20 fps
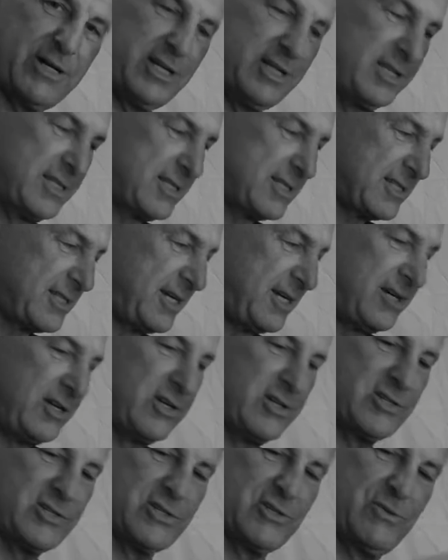in the
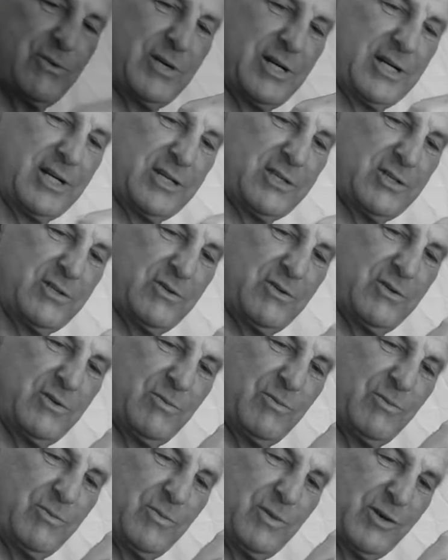center. So when I get
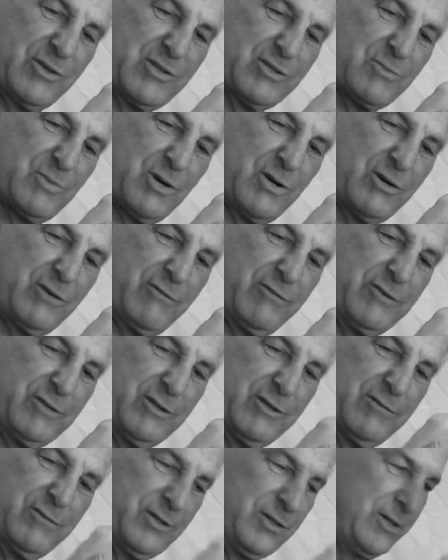to a smaller
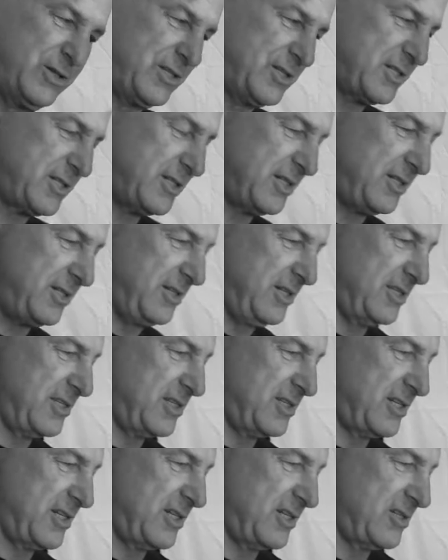field of view, it's still in
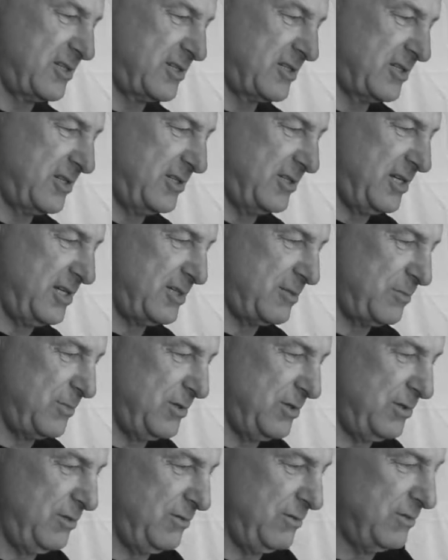the center. So let's
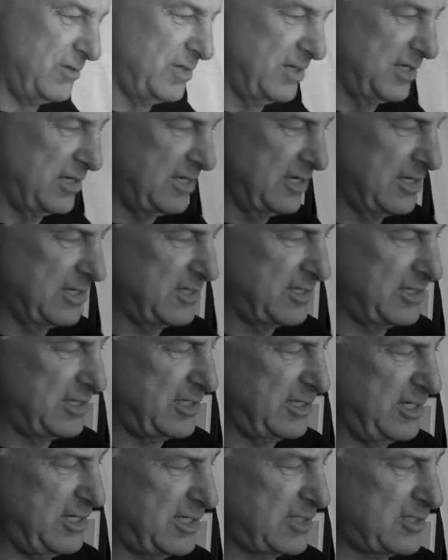move to
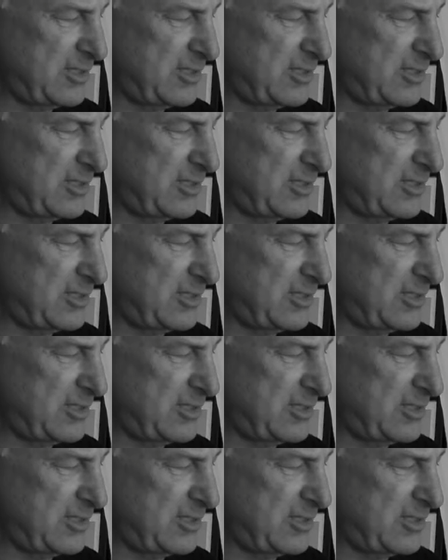the next